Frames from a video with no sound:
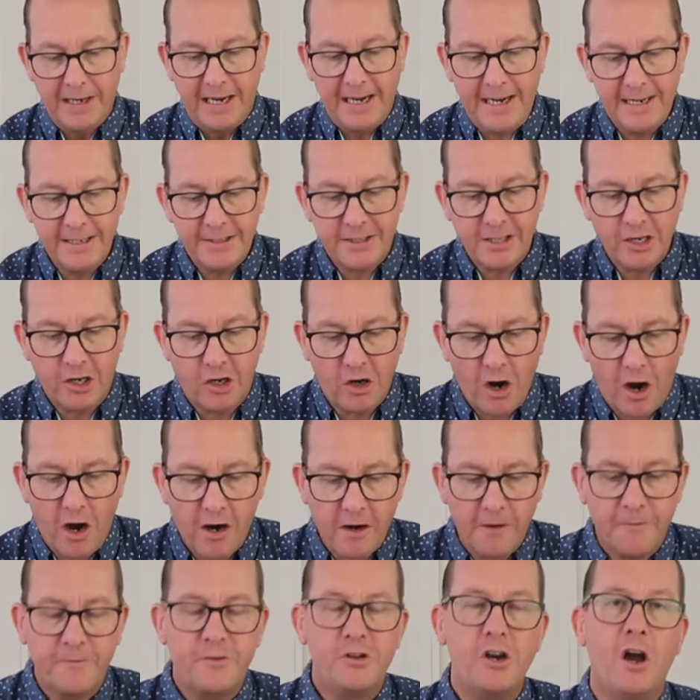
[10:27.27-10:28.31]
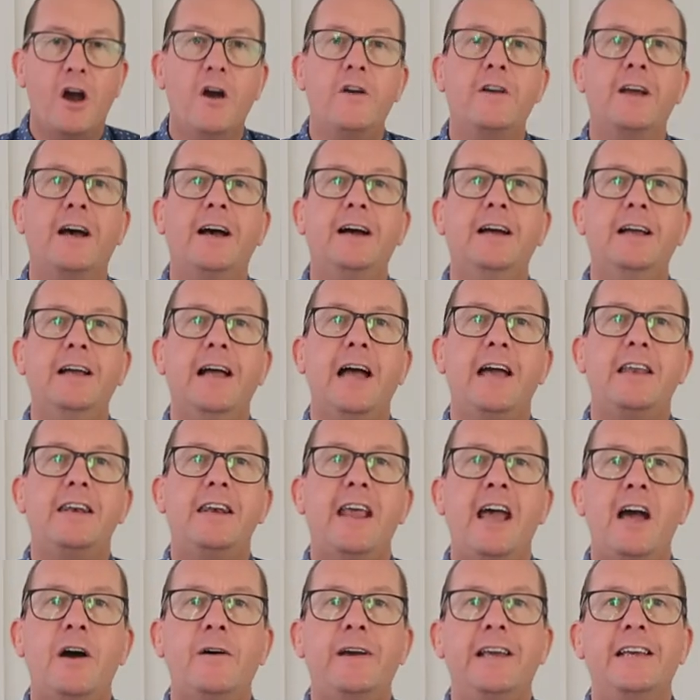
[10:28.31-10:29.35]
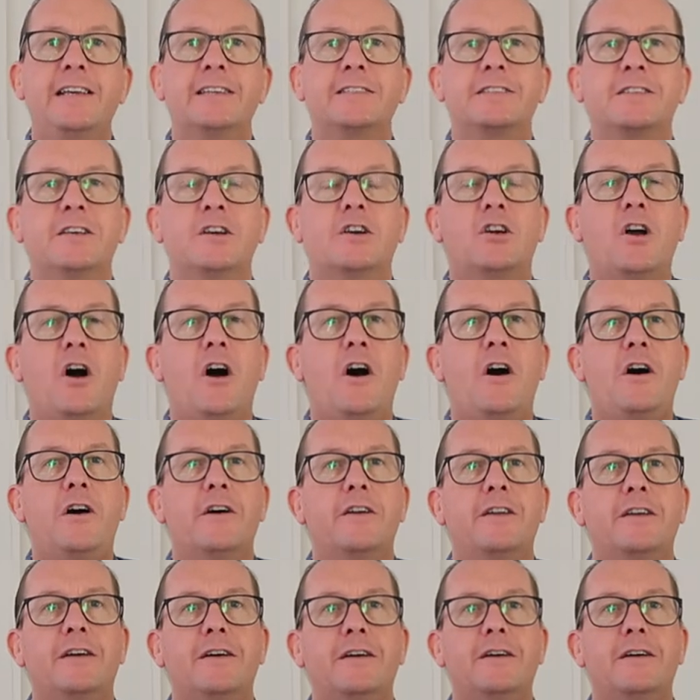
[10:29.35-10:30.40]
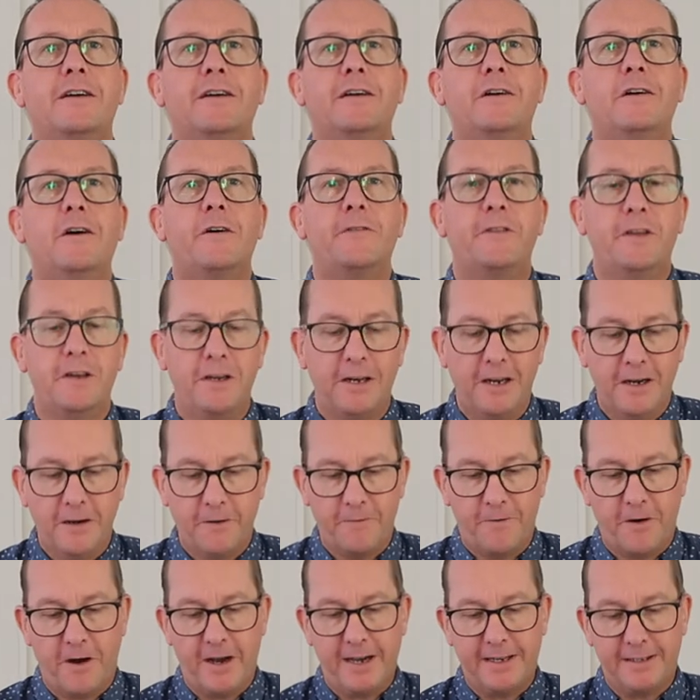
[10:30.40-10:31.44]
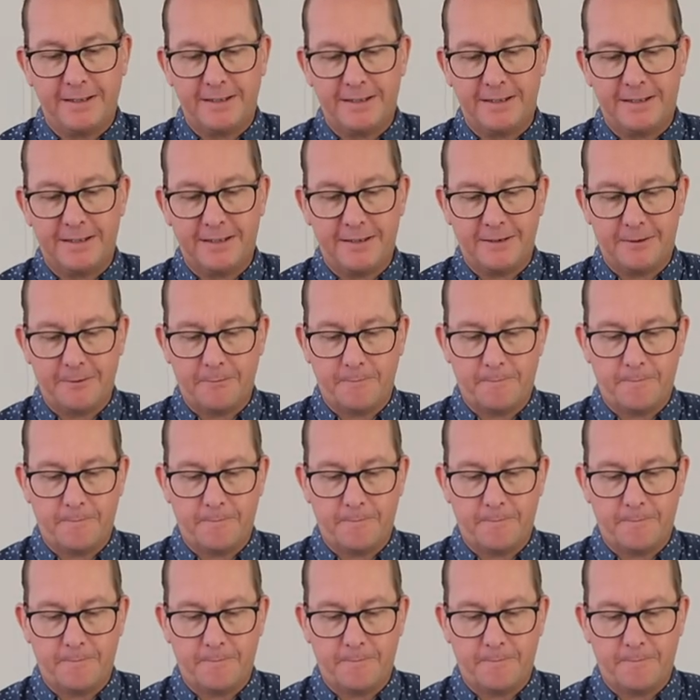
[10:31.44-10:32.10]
He is the God of Jonah, and now he is the God of the Ninevites.